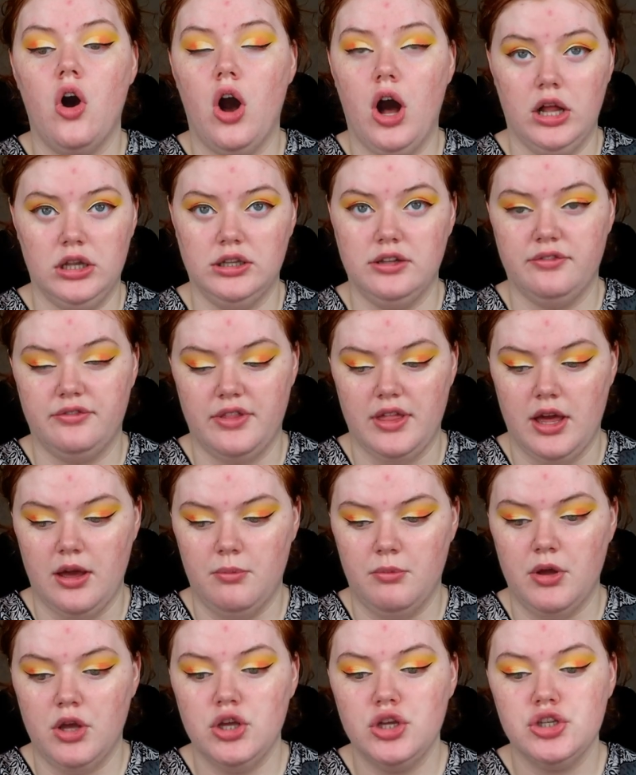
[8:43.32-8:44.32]
all of
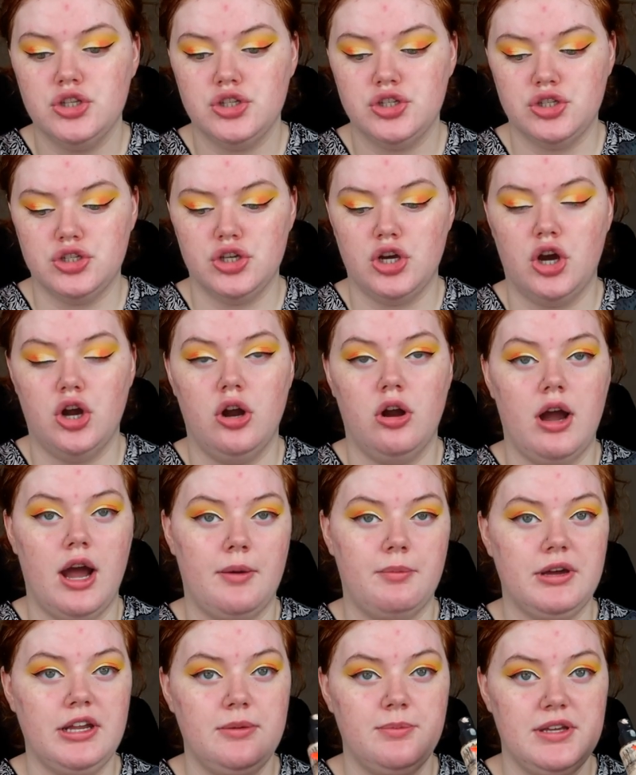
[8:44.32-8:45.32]
them. So
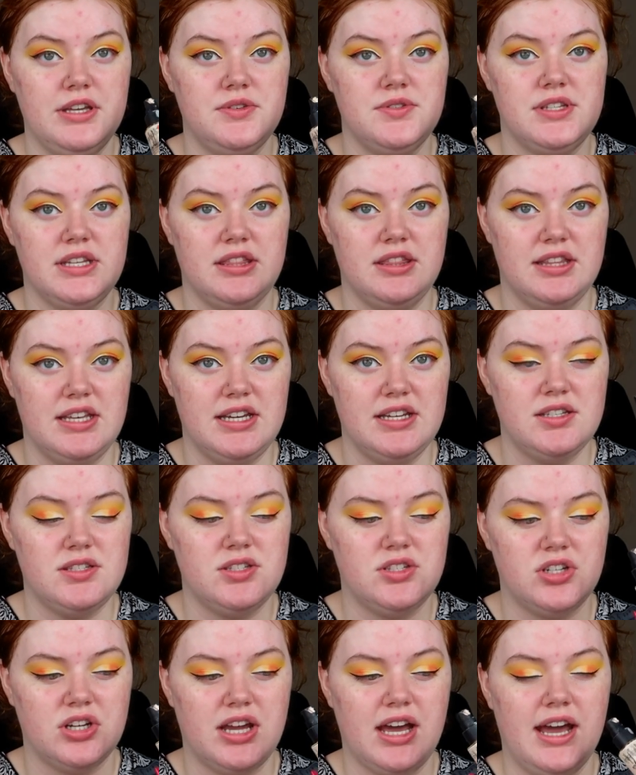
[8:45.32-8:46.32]
I'm gonna be using
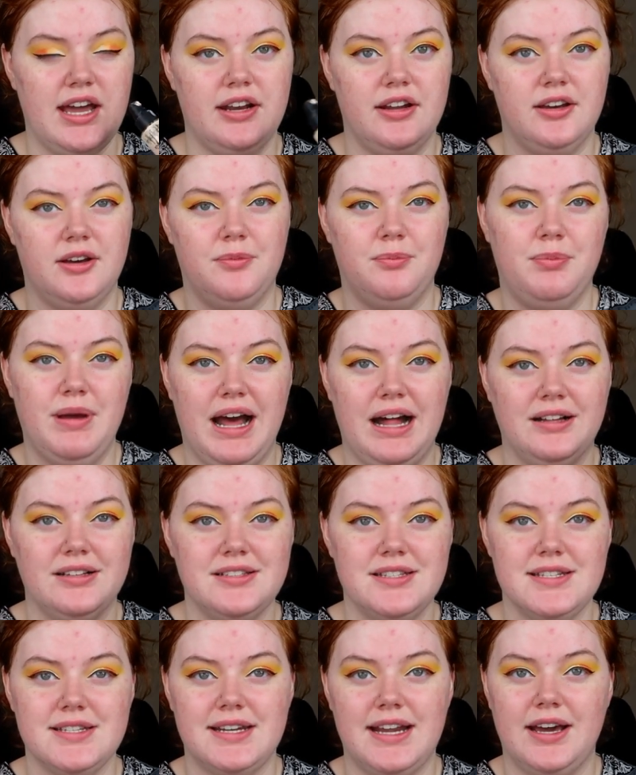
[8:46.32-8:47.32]
this to kind of
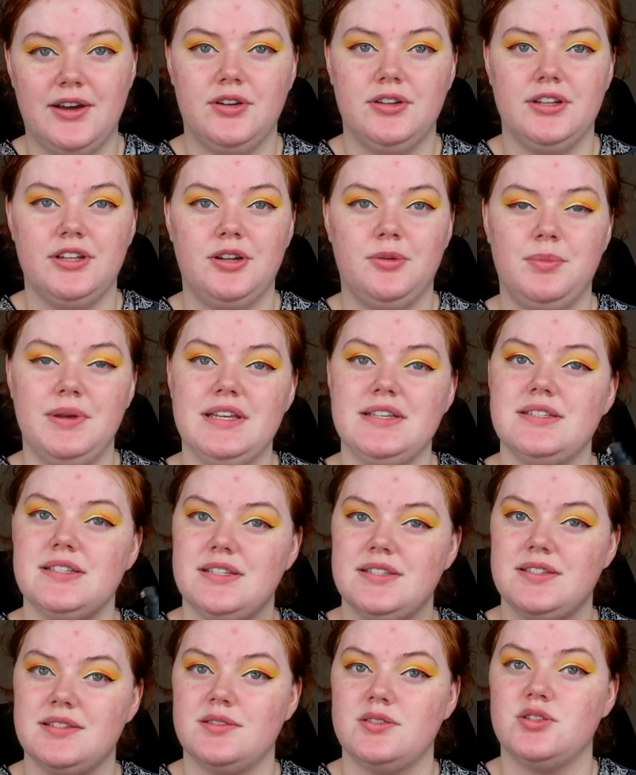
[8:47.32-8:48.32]
balance it out a little bit
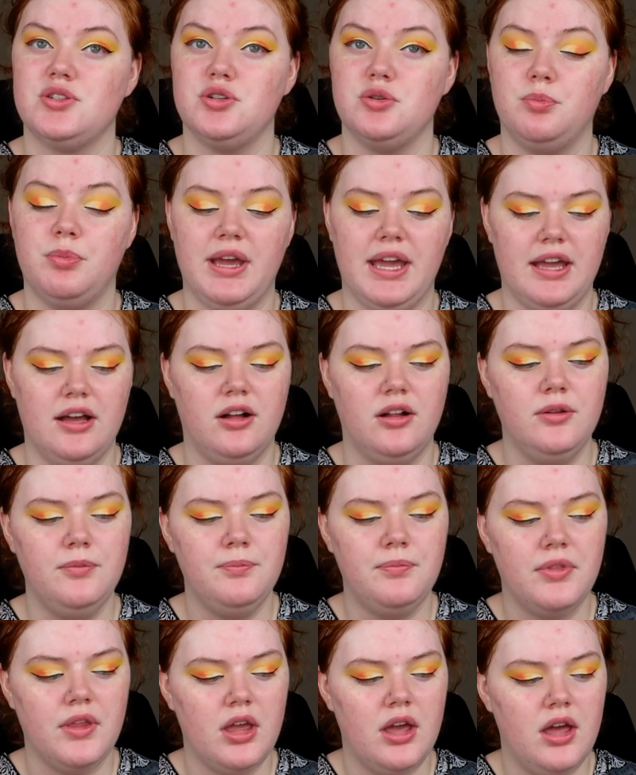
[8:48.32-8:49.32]
since it's too
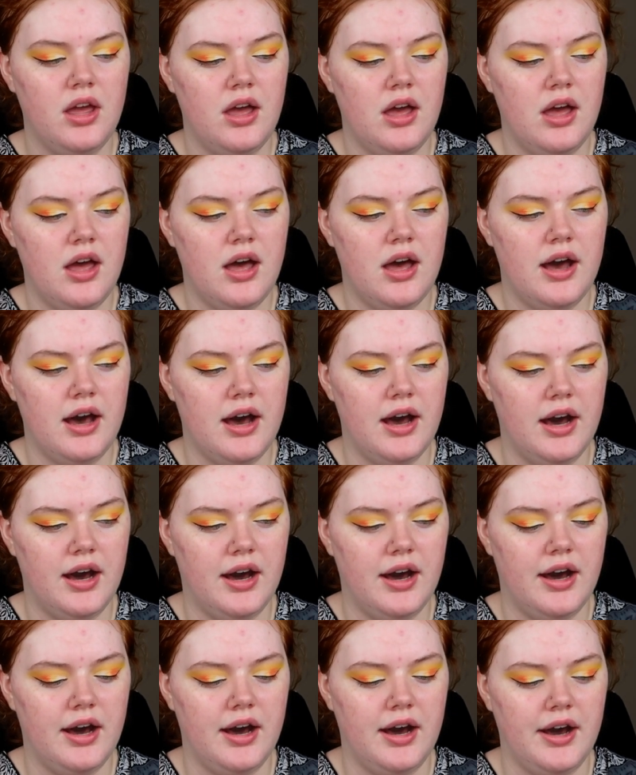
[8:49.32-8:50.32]
pale.
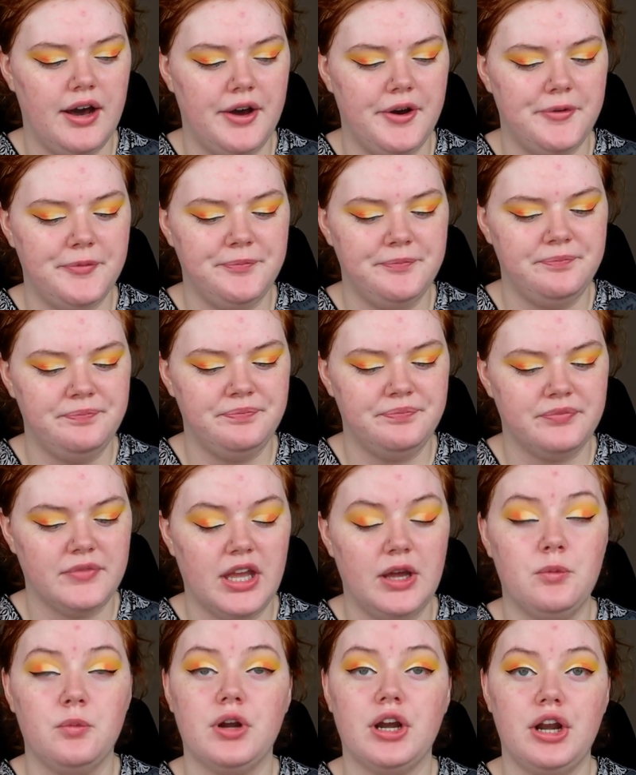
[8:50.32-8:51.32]
Uh,
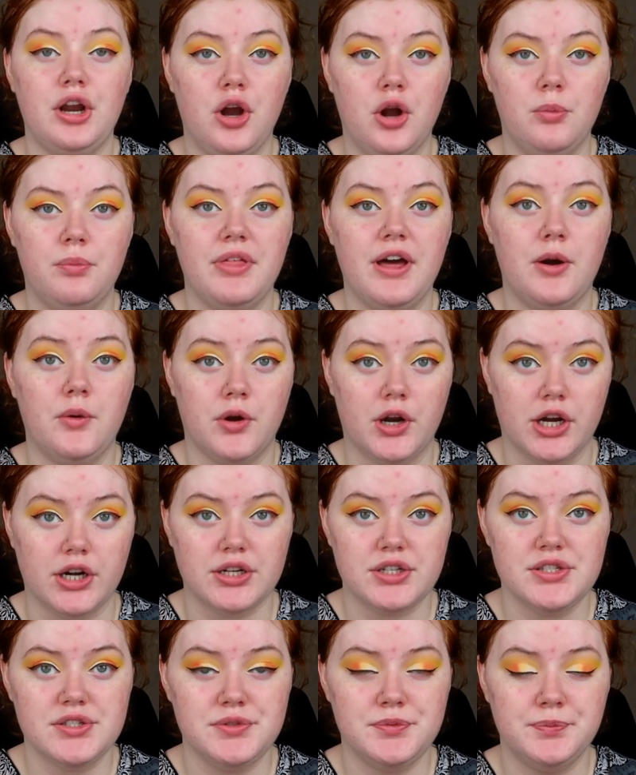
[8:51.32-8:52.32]
and we're gonna hope that
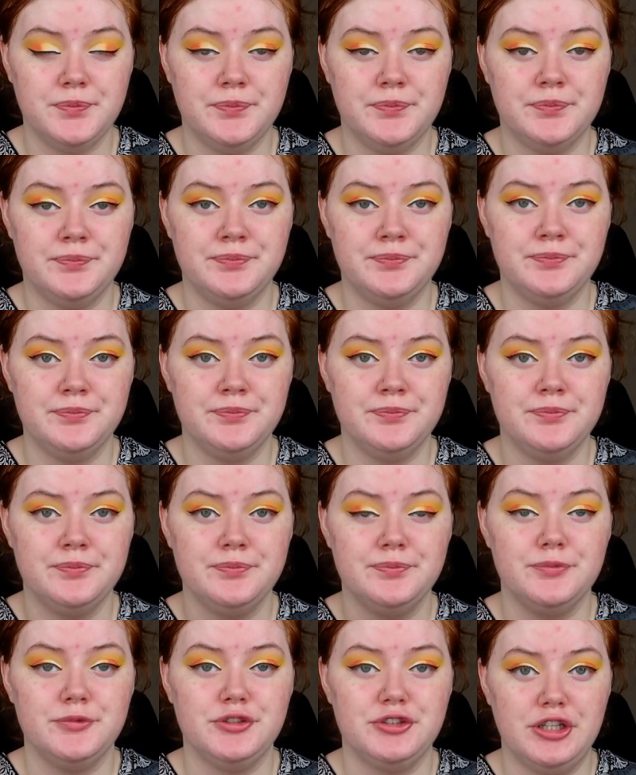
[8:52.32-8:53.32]
works.
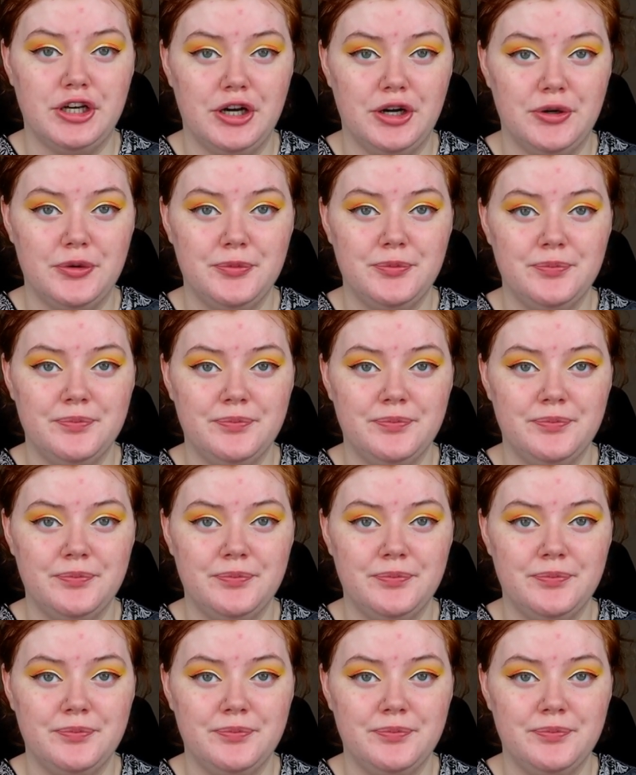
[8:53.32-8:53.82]
So.